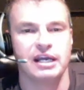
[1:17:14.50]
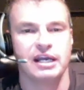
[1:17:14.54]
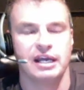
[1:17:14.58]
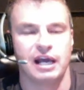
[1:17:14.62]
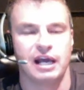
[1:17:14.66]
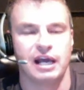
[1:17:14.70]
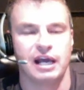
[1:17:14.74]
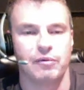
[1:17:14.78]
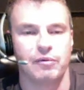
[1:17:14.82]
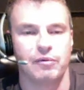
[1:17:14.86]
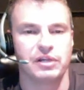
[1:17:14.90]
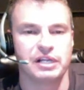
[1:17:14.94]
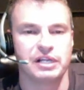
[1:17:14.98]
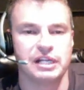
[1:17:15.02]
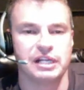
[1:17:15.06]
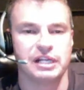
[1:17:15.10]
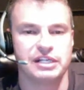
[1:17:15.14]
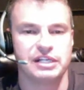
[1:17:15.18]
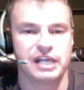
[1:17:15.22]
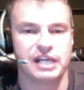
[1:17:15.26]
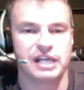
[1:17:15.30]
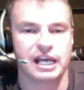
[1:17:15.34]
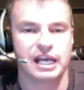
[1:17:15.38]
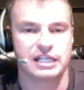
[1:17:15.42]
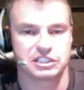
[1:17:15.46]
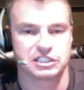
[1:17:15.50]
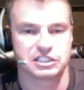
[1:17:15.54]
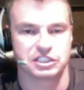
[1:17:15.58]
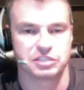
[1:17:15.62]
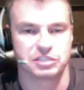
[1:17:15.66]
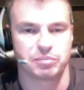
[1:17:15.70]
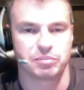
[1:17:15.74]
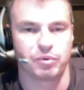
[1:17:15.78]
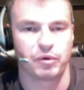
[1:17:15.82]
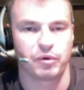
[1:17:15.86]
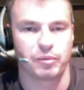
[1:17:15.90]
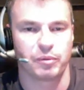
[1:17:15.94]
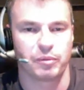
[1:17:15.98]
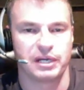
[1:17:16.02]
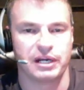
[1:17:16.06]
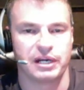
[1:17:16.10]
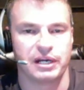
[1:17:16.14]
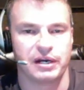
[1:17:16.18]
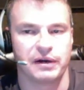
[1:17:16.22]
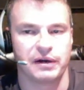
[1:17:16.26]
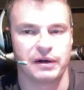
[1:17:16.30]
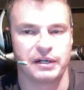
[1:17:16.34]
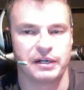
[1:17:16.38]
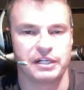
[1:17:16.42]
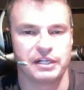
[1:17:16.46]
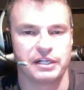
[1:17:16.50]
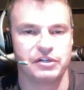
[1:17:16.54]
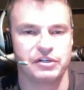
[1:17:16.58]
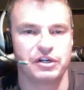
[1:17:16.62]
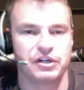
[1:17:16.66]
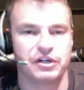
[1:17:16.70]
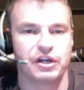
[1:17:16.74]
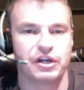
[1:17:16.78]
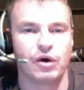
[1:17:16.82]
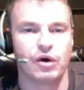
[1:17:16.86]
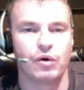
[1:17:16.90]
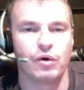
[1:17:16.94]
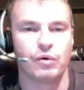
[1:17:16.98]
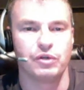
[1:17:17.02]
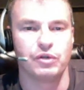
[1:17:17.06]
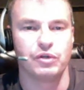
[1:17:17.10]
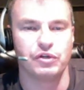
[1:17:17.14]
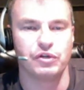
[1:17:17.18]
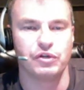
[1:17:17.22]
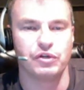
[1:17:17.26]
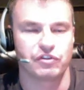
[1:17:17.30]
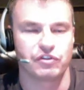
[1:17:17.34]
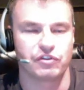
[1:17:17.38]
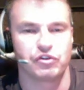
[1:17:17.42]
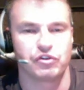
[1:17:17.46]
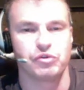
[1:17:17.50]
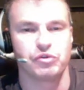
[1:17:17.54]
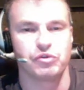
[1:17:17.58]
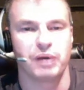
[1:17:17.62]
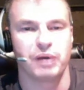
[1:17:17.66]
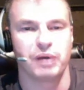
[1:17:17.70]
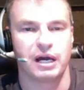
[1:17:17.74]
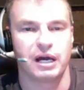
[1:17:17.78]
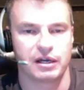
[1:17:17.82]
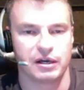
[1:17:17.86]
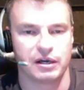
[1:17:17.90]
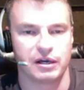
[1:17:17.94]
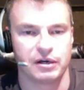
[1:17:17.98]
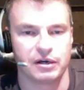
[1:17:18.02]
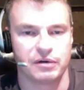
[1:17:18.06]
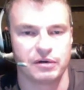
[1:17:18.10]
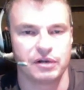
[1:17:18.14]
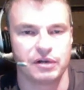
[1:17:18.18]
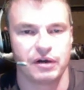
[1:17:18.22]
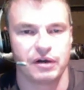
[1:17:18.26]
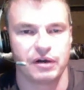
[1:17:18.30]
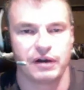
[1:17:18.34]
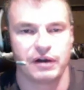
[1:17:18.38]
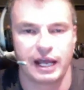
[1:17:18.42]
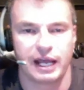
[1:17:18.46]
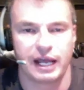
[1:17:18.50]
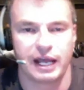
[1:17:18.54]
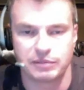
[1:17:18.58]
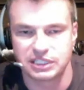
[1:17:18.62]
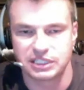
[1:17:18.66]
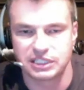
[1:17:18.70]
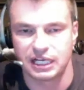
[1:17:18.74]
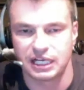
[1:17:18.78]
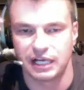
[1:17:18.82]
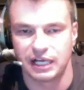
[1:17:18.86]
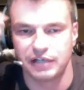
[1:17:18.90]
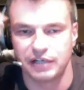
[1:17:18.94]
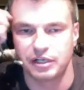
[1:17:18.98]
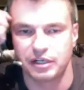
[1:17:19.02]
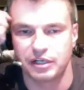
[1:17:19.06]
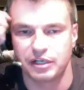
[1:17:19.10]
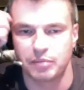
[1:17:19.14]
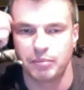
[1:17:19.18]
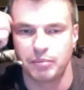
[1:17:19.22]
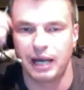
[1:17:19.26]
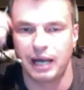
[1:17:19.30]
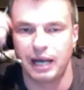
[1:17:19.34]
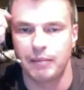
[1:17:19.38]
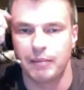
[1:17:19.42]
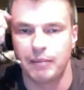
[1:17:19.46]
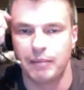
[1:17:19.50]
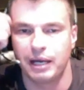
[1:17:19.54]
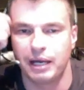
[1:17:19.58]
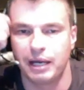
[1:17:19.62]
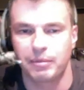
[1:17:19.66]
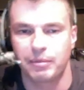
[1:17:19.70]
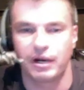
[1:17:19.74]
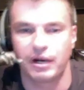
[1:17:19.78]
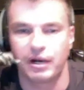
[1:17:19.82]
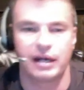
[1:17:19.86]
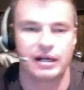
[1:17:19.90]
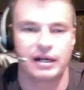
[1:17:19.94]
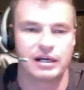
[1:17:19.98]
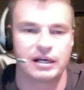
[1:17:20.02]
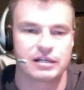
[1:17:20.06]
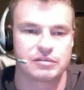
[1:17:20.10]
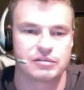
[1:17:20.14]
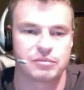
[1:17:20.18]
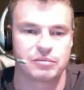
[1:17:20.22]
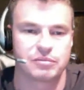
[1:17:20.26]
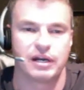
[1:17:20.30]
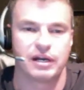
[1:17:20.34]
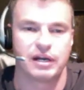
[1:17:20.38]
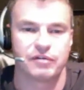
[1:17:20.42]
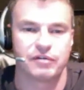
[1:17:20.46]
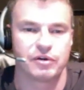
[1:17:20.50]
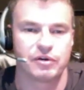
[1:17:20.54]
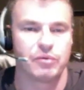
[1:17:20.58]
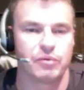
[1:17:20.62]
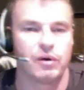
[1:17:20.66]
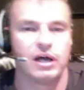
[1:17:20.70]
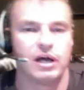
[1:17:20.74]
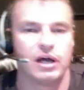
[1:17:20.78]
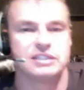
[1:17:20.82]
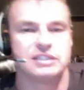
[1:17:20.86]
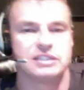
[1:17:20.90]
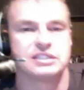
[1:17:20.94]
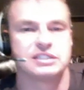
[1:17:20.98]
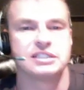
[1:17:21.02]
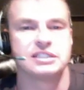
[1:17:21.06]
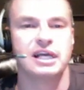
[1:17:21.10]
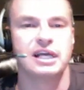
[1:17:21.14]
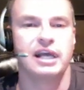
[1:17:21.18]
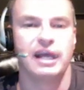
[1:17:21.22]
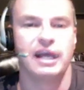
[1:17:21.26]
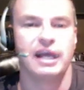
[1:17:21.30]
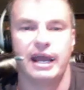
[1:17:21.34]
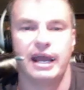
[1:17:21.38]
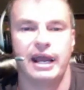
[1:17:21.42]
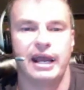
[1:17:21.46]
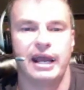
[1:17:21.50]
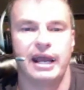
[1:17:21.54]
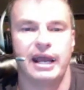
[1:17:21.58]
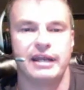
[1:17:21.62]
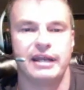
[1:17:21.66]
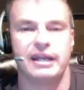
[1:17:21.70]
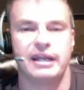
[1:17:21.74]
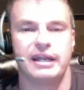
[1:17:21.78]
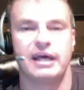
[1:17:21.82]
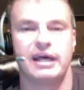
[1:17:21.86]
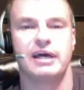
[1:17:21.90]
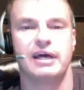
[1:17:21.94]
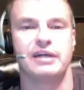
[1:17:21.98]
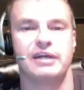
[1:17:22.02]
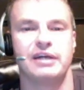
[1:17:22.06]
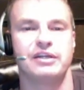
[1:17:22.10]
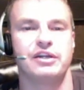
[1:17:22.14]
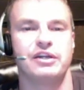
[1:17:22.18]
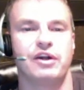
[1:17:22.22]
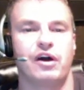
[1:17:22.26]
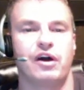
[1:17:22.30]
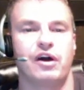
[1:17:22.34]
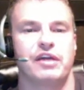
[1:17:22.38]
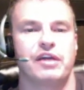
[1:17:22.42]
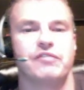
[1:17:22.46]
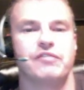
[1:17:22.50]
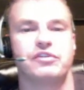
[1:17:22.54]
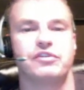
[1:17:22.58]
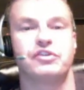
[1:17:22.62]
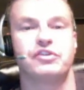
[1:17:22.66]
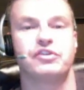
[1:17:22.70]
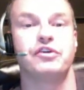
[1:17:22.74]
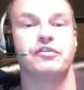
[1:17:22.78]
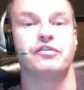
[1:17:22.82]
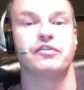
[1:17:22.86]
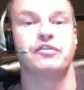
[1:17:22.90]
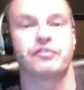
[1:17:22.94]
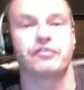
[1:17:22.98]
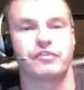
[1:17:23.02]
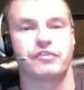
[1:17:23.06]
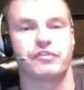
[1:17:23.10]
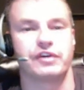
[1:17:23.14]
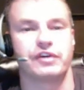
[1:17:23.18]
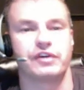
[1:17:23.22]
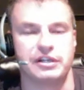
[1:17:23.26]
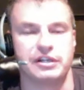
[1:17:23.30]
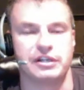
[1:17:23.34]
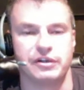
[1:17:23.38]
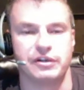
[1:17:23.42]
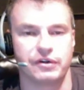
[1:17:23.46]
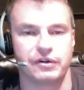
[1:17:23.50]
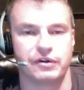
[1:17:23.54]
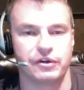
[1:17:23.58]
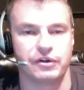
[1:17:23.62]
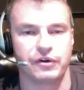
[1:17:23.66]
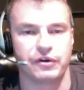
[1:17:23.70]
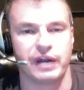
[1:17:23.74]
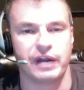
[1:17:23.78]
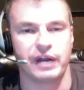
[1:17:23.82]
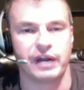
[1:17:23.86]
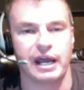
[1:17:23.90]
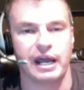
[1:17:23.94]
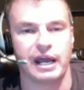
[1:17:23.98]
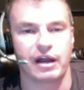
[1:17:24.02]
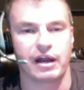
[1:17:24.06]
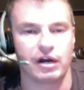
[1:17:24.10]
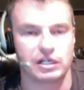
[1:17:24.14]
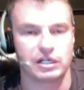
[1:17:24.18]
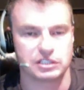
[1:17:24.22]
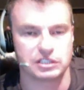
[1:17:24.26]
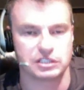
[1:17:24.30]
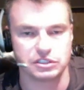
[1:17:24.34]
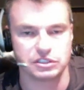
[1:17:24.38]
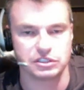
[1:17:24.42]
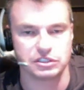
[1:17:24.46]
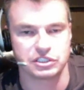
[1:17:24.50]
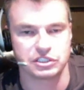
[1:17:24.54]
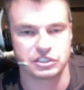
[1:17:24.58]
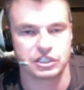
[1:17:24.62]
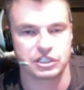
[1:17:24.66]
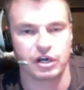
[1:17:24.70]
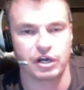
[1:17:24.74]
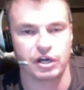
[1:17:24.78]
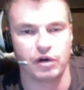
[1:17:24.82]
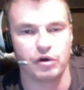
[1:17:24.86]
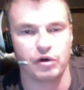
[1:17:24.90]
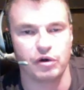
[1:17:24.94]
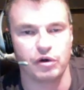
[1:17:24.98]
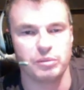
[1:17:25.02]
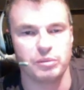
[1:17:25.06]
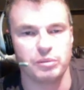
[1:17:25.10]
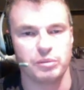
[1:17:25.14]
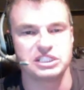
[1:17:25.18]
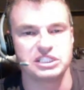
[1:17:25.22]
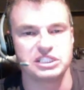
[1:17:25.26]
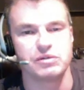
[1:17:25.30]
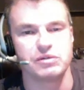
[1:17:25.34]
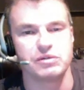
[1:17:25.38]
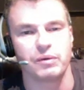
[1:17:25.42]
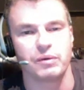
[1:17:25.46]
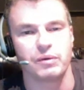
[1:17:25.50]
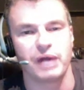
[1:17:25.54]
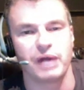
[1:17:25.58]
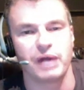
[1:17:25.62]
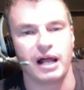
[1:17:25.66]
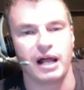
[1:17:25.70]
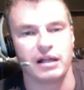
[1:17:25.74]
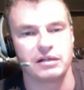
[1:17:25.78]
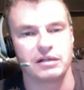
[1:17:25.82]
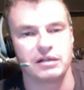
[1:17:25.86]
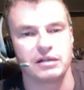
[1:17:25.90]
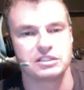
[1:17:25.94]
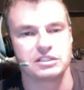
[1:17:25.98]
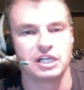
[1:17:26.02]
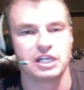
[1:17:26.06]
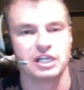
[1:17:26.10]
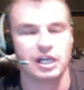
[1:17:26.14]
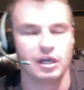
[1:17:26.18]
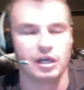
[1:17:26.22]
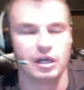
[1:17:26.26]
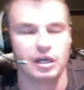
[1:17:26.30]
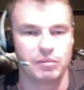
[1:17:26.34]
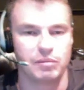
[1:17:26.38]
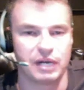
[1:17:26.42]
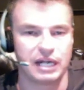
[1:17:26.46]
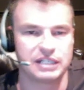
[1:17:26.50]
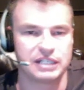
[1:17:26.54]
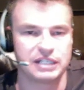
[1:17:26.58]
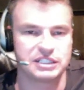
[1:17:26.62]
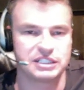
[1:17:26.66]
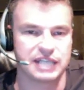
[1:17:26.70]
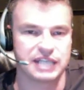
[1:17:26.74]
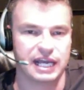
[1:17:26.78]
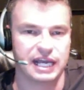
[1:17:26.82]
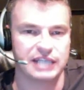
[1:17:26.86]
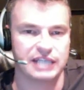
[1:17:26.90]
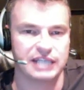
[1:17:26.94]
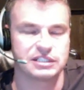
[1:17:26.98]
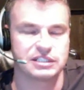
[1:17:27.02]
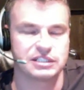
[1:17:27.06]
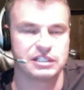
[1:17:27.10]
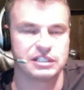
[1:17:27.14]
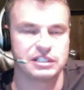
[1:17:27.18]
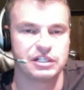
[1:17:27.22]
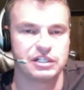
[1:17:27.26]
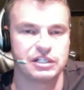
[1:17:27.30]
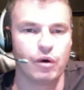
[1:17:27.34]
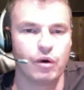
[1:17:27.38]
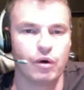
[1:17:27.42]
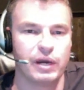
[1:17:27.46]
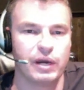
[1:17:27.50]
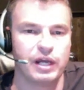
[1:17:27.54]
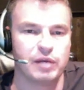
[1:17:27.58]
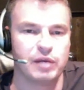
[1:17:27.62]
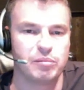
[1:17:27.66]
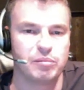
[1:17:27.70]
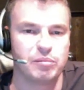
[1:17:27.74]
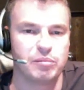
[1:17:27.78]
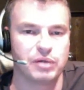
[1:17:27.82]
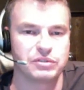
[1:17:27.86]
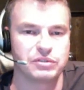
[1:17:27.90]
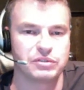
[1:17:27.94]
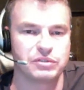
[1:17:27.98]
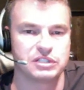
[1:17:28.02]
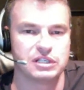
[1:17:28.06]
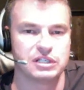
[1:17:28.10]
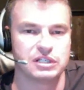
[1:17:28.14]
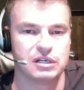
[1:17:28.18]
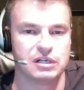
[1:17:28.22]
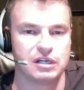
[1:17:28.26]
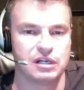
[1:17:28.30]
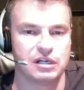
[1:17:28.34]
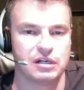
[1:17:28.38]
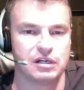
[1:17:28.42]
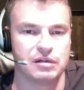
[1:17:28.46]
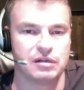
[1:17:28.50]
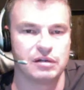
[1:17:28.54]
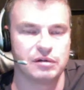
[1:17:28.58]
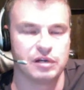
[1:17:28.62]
I really need you guys to support me here. I need you to go use this coupon code, go to Amazon, you can buy my product, whatever it was, and I'll give it to you for free. Your net cost using the code would be $0, but I just ask that you go in and post a